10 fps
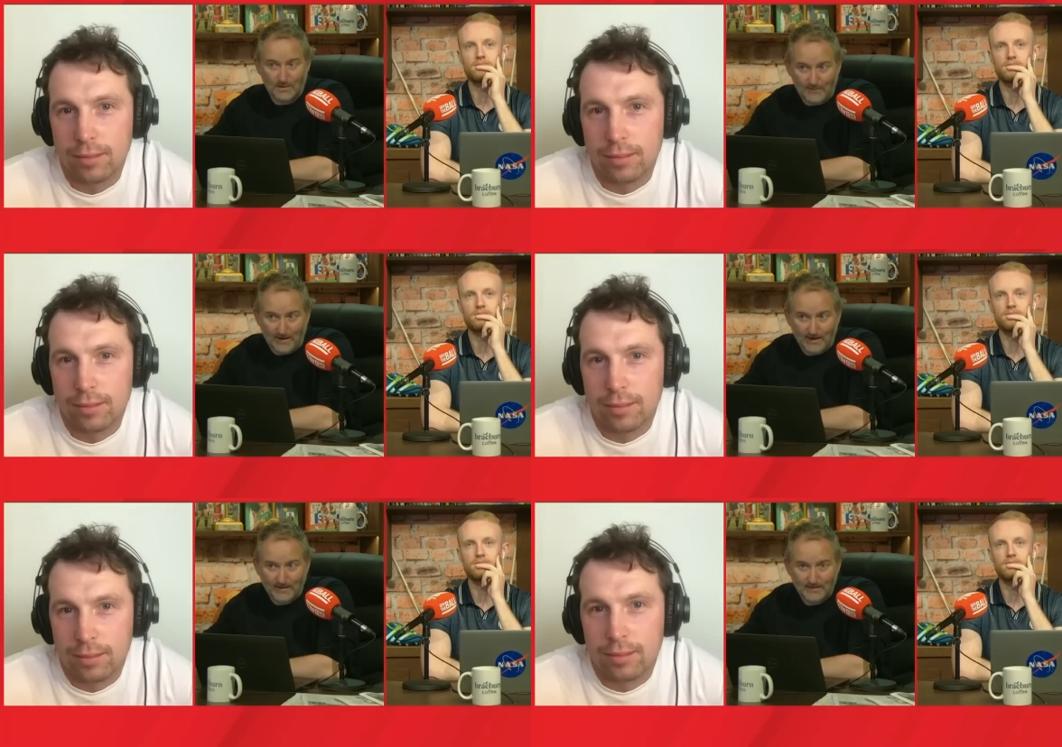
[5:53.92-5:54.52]

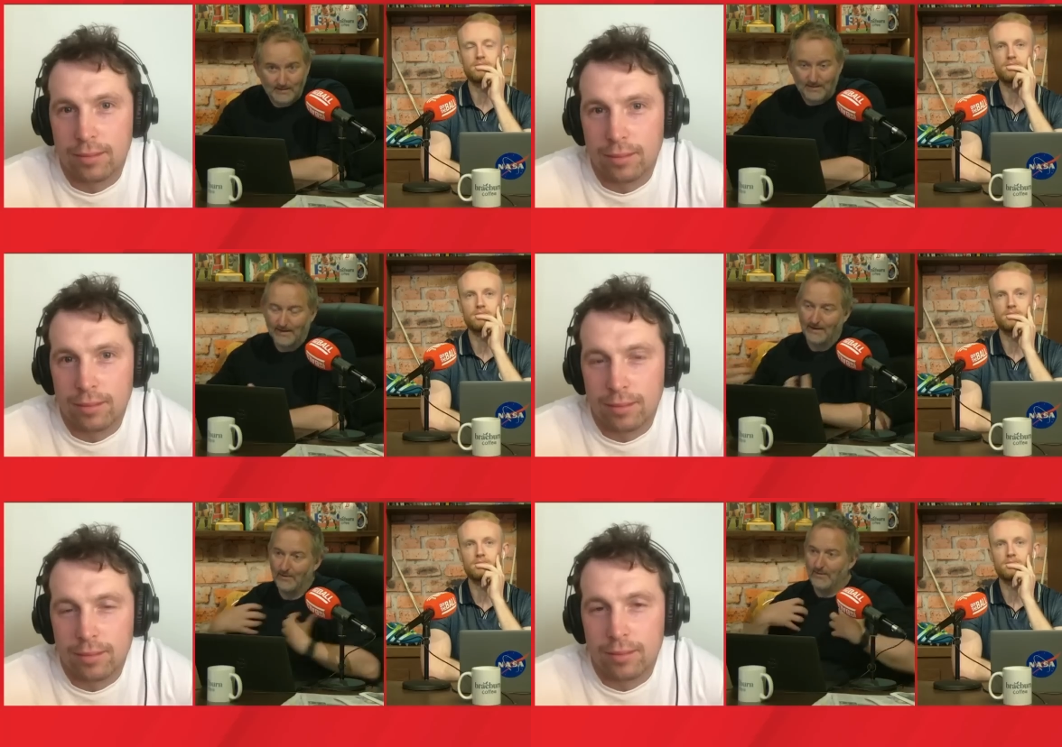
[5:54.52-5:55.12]
Speaker 1: far. I
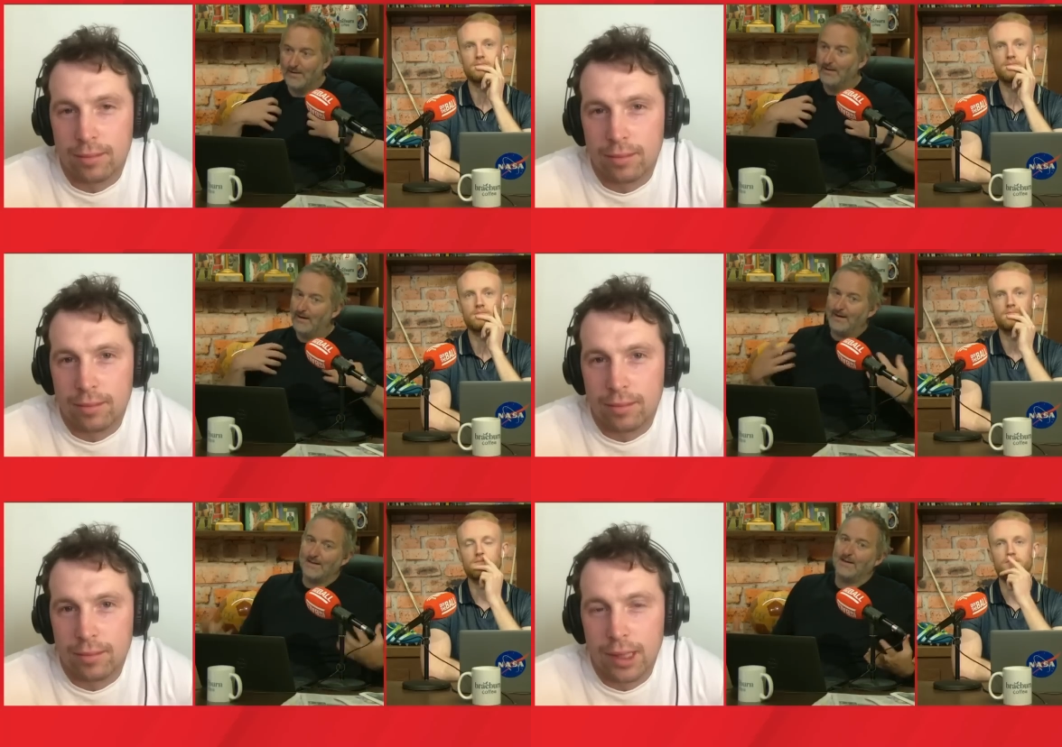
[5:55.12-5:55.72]
don't know.
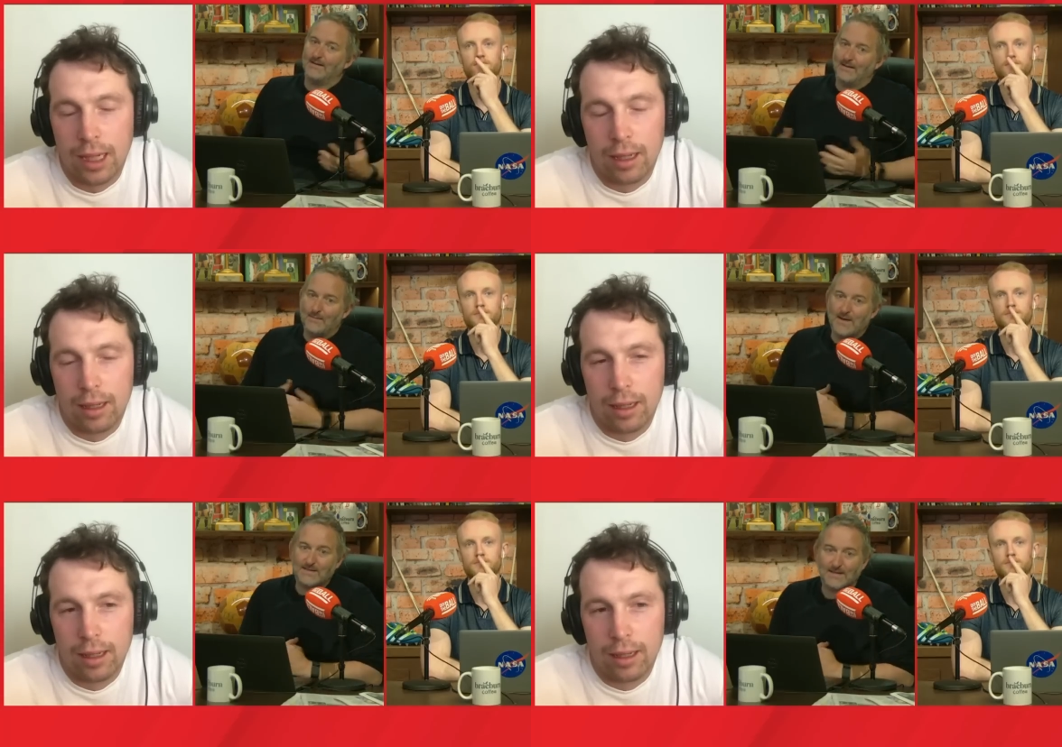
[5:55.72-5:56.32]
I think
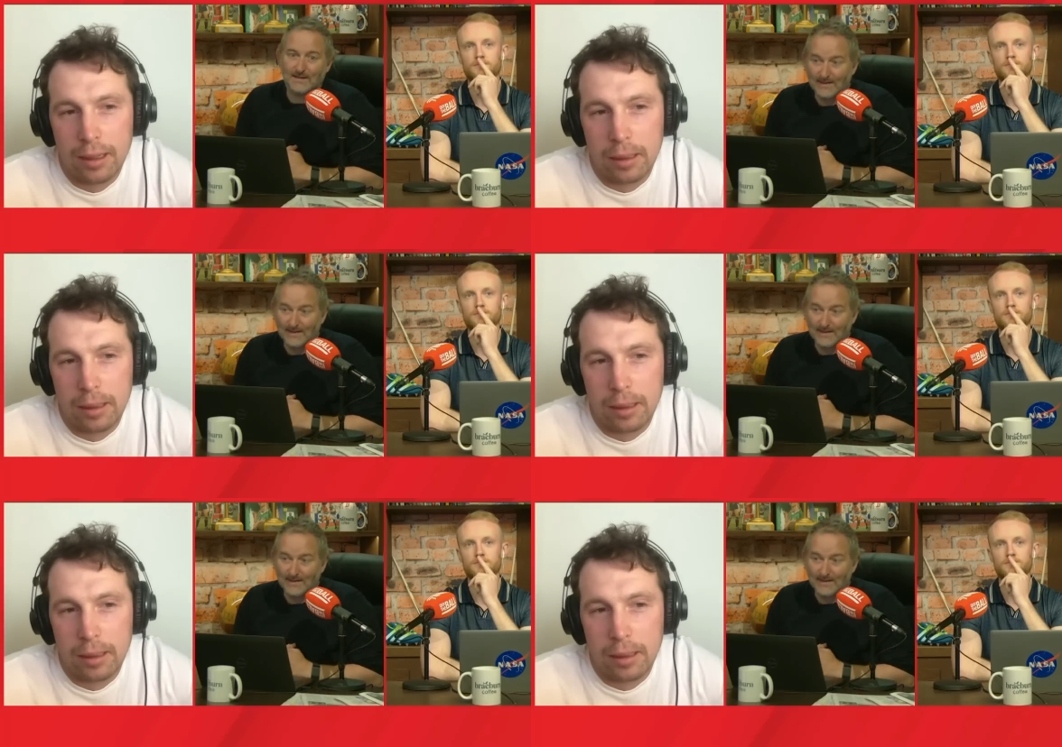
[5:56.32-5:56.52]
amazing.